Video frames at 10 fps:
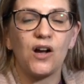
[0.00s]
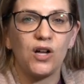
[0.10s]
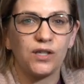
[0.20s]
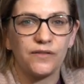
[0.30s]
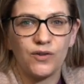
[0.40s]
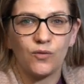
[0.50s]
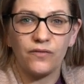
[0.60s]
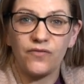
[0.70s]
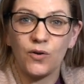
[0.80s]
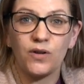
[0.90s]
all of your
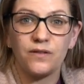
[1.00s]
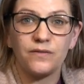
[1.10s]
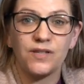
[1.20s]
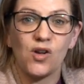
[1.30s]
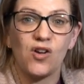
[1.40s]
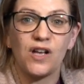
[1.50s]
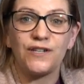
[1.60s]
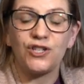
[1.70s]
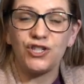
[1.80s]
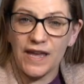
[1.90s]
photos
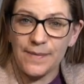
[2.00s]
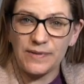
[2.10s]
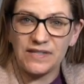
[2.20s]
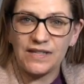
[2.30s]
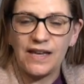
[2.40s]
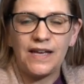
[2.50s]
on shapes.